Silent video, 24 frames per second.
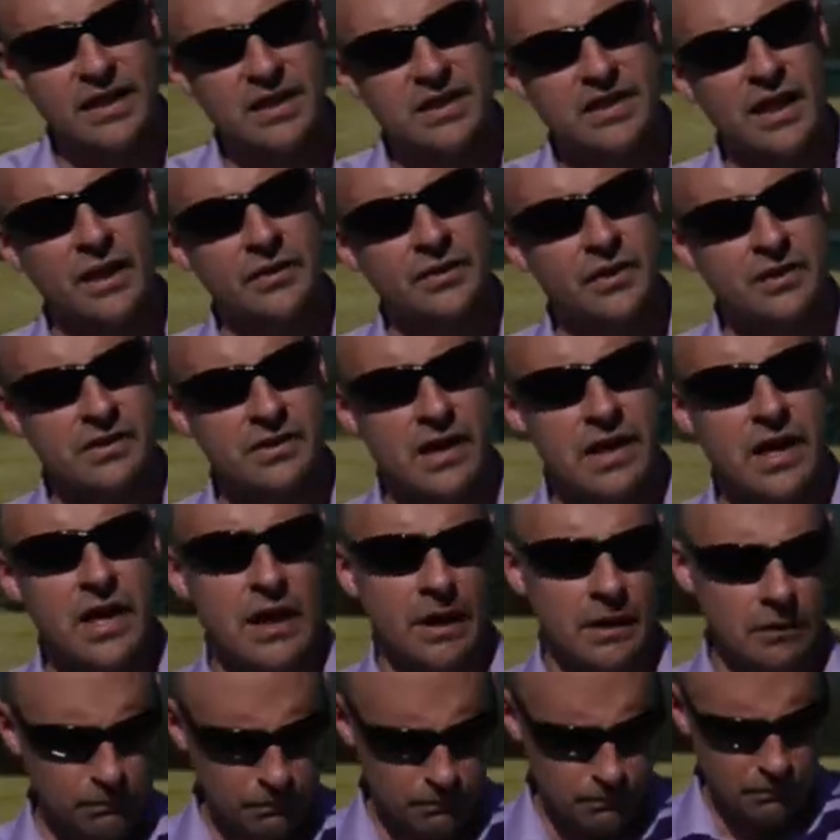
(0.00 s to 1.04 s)
S deltas.
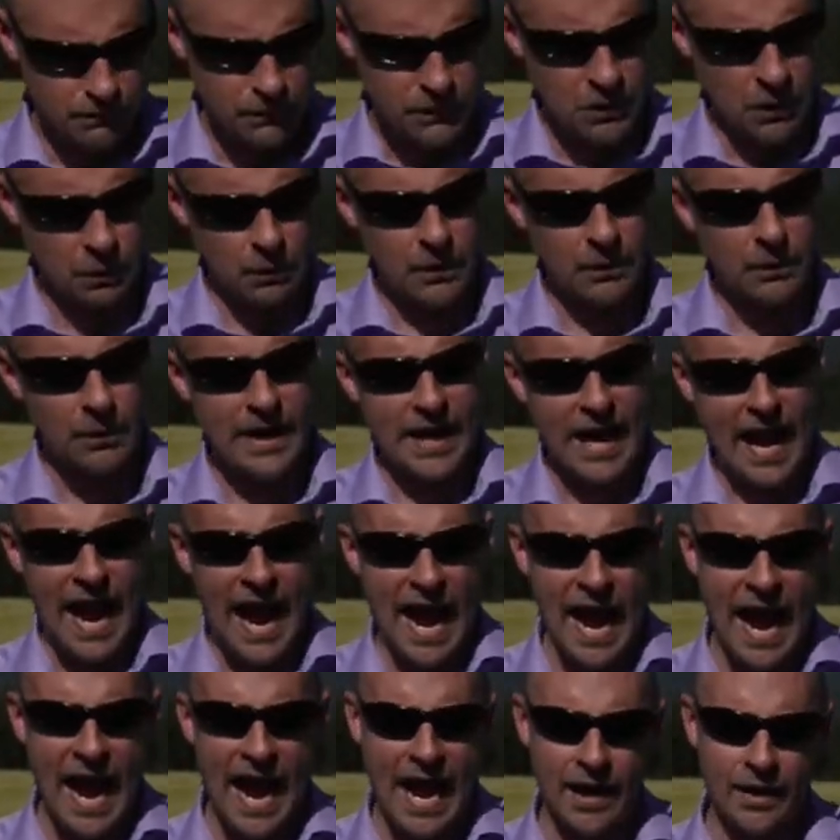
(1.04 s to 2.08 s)
So when we
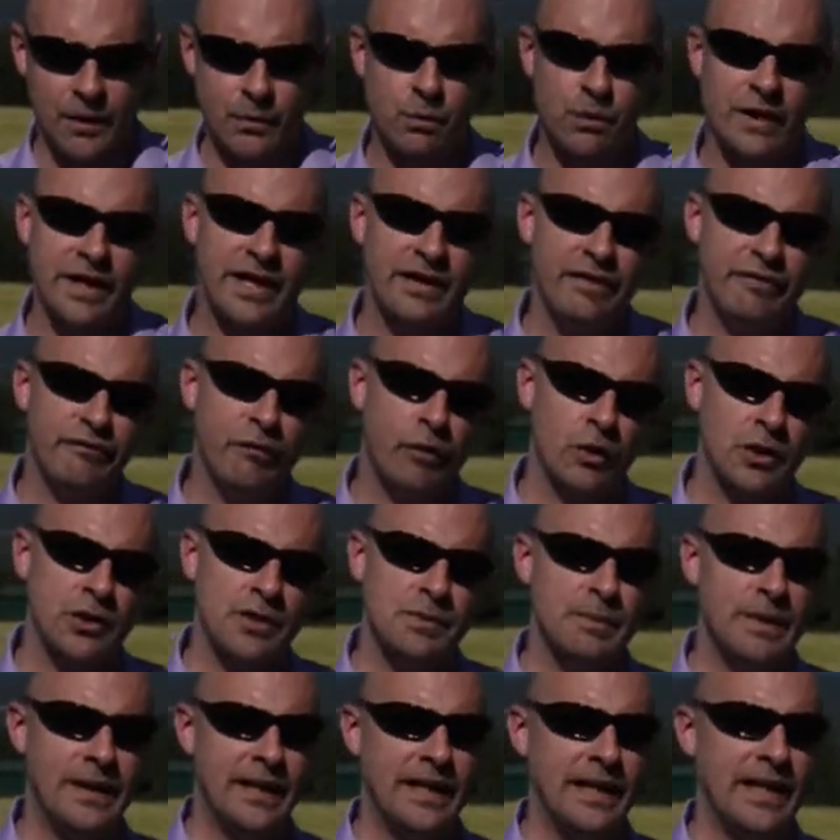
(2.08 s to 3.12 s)
add
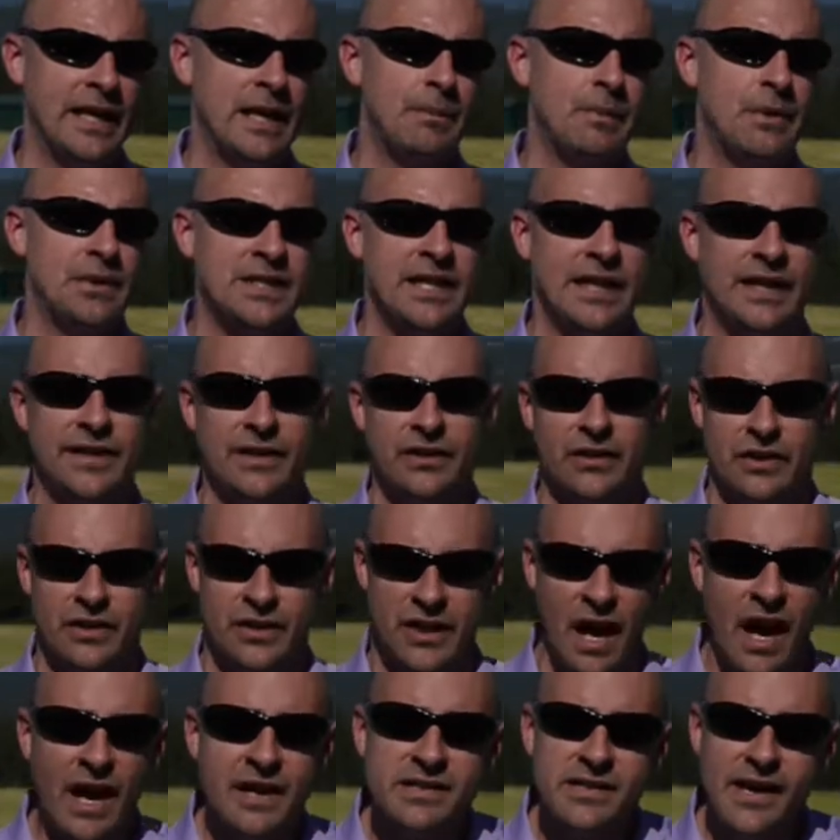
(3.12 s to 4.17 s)
reinforcement in a particular
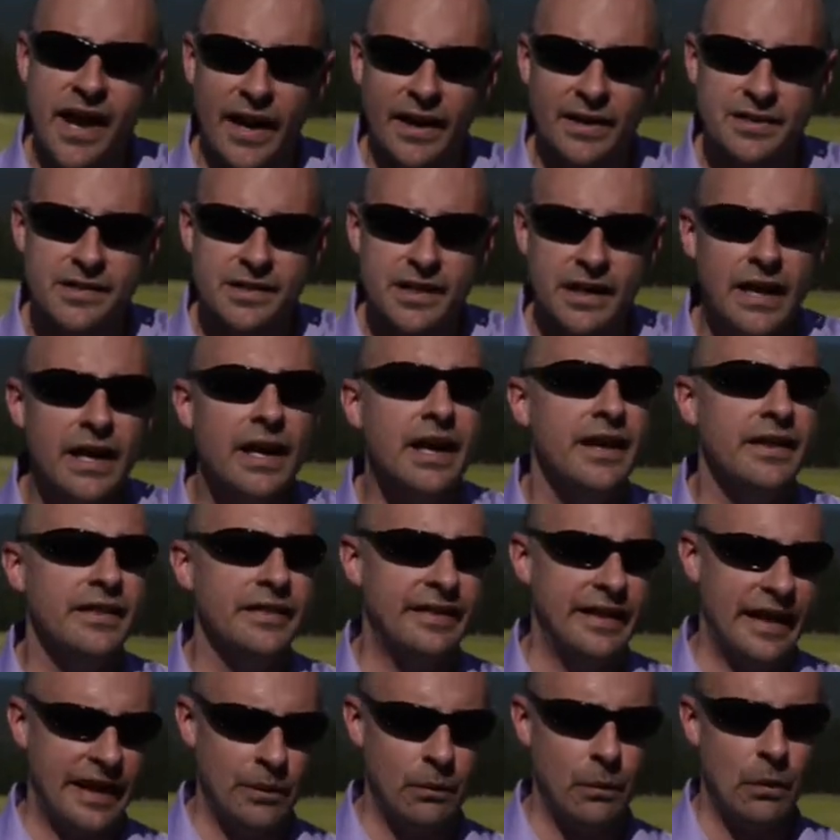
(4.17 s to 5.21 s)
context,
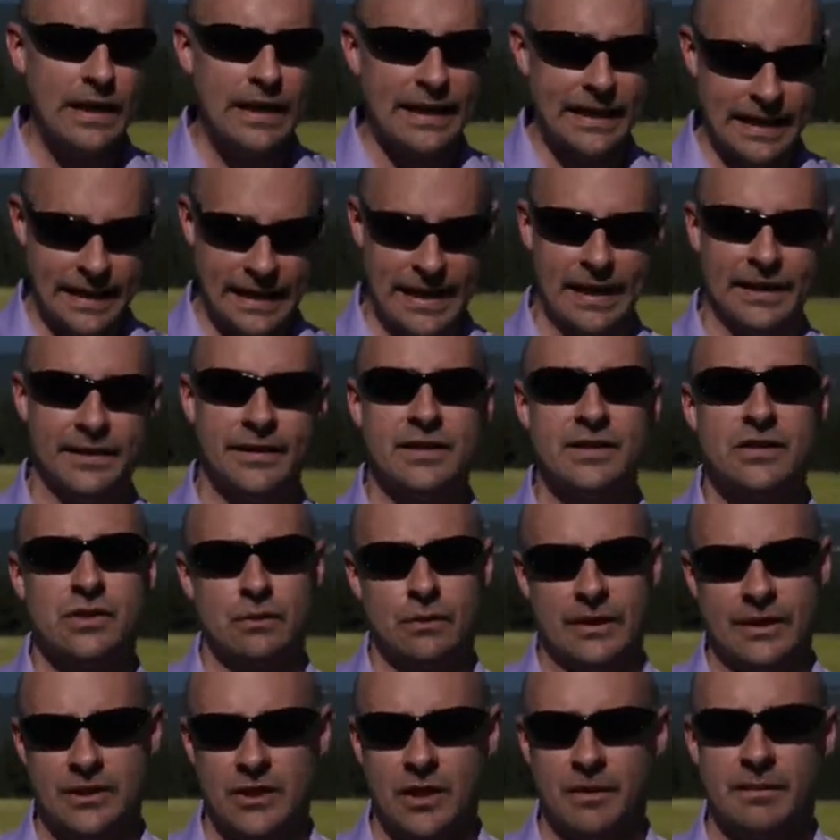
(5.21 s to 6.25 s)
then we get this
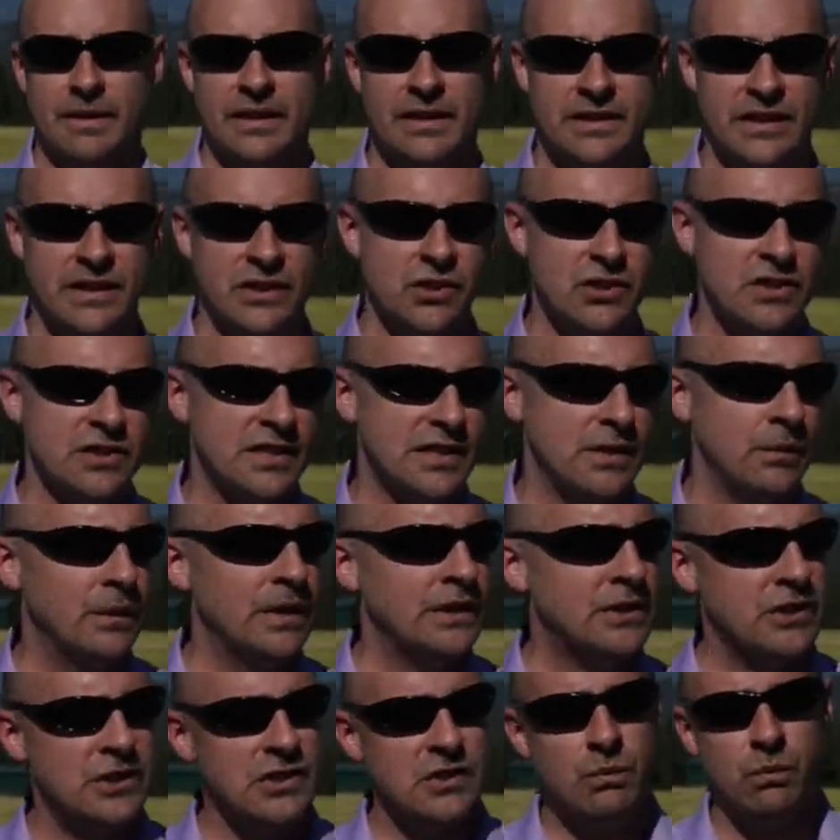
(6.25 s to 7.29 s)
three-term contingency,
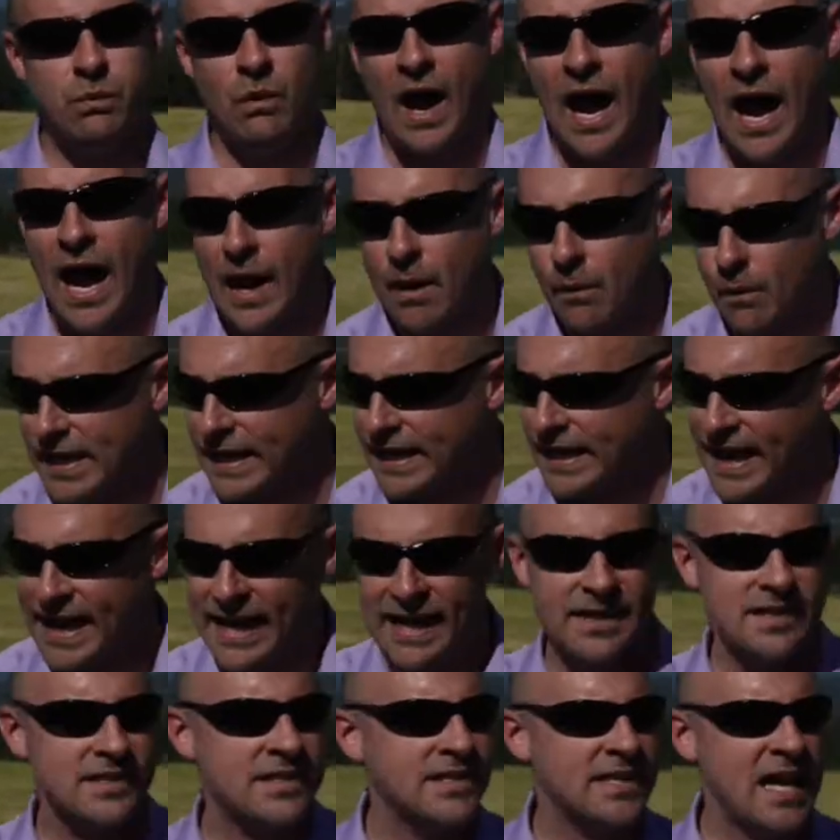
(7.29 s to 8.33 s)
which is why we
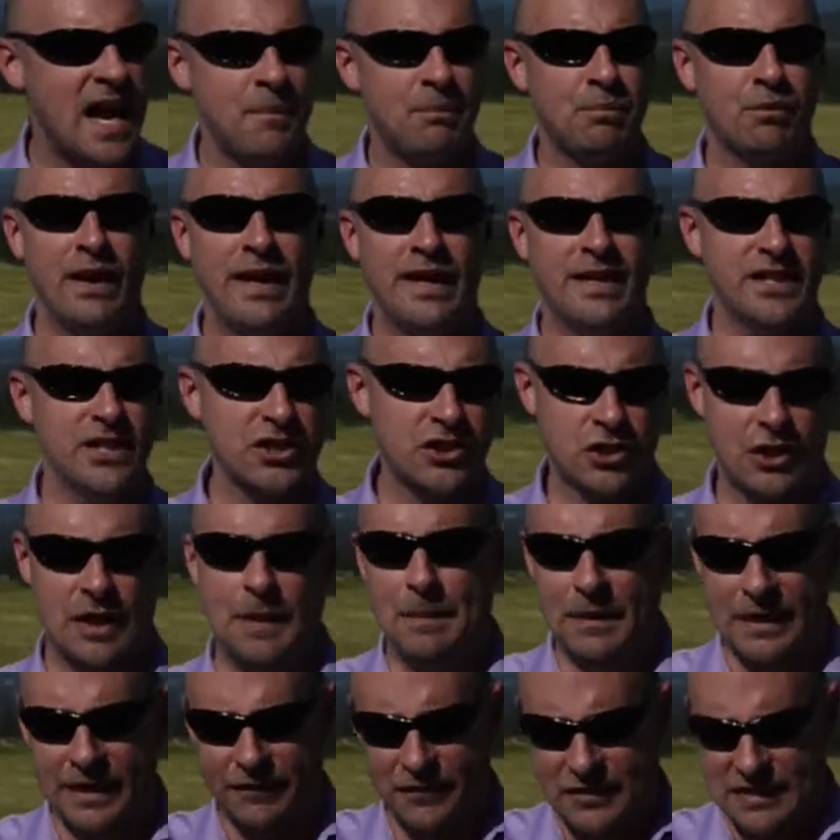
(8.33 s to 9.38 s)
can't separate
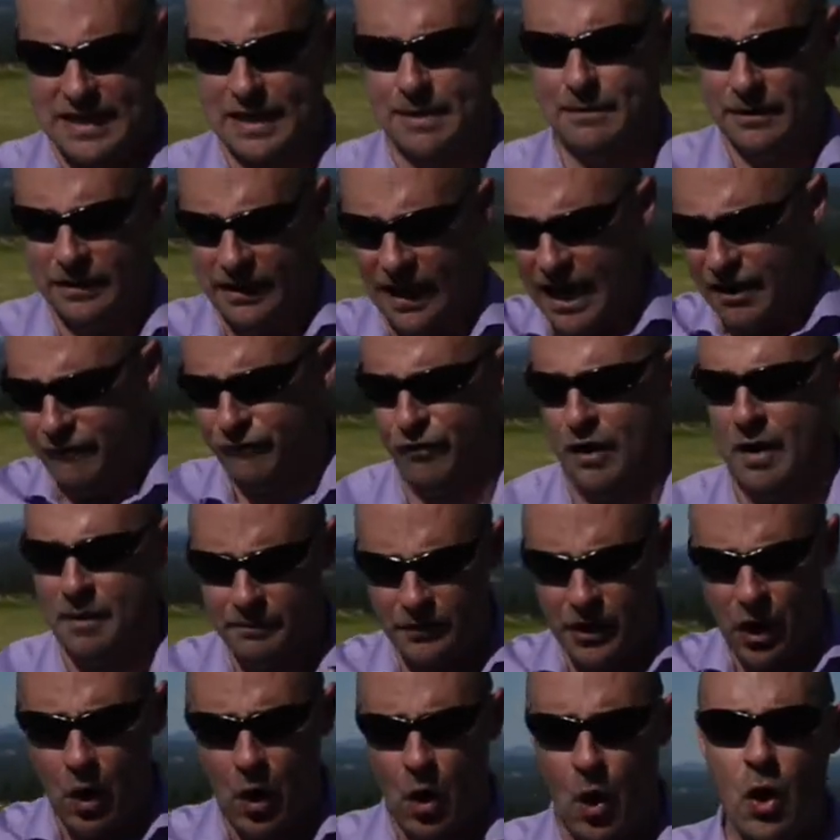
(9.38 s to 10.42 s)
discriminative stimuli
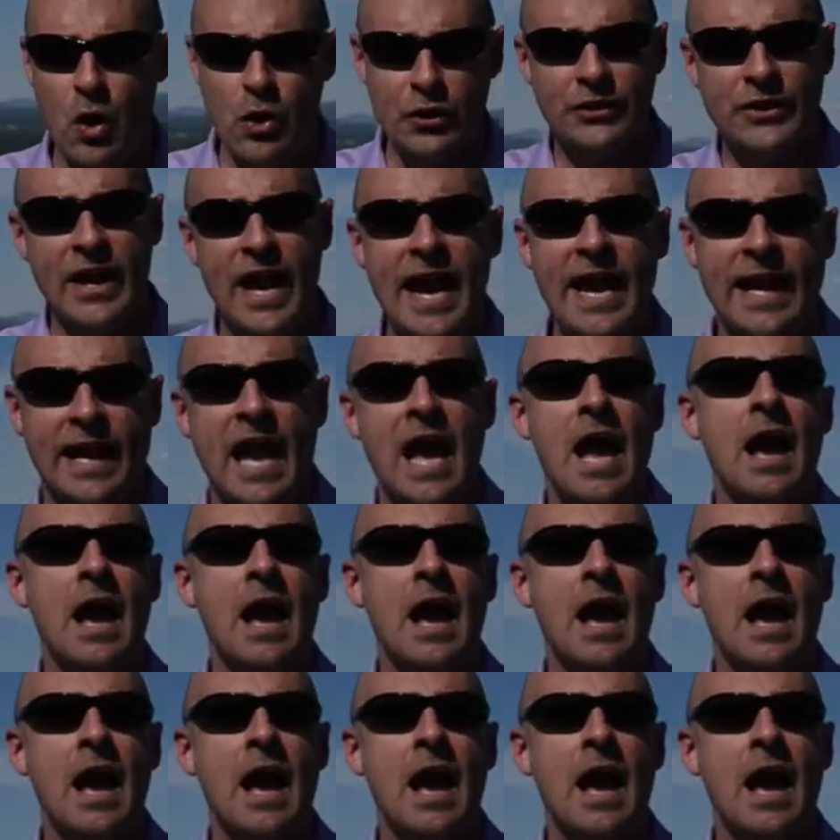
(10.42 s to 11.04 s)
from the whole thing.